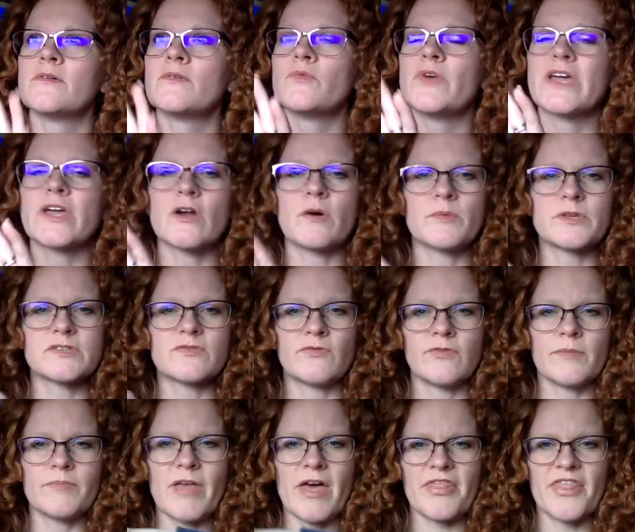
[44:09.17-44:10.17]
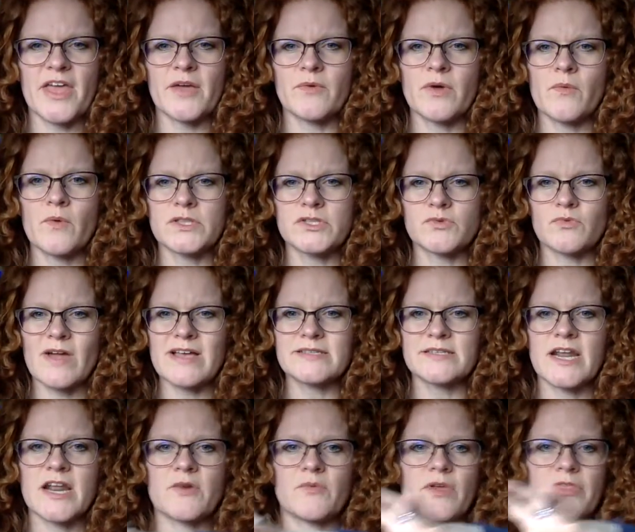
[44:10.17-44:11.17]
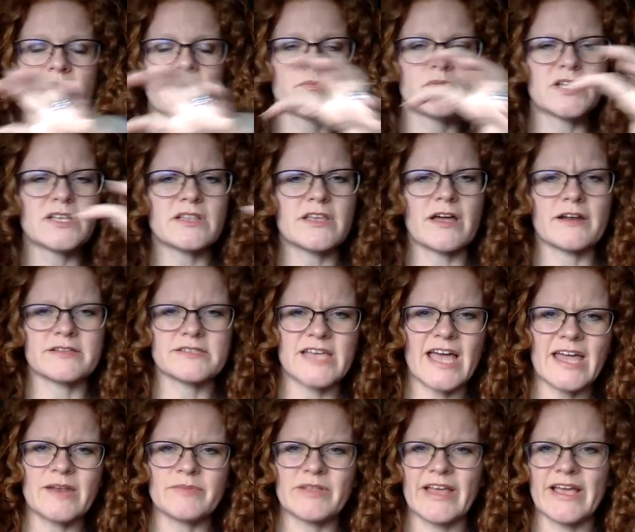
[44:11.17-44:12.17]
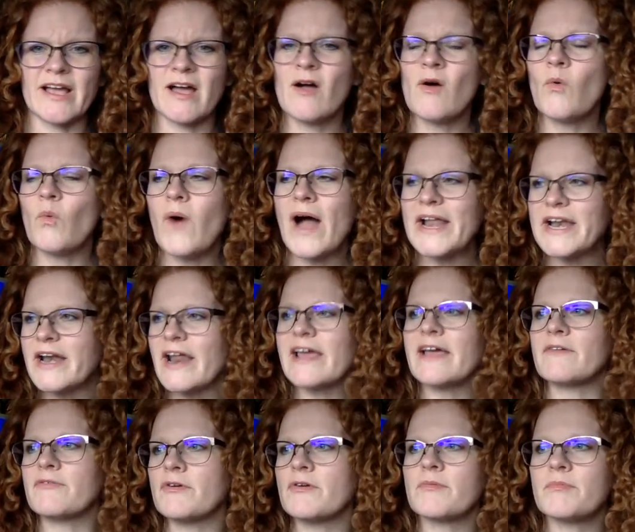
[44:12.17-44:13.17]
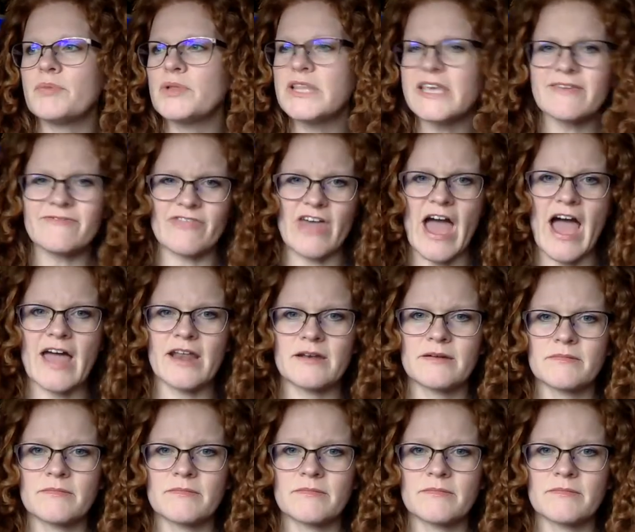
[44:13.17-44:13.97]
we can almost flip that thing we once resonated with completely on its head and be like, why did I ever believe that?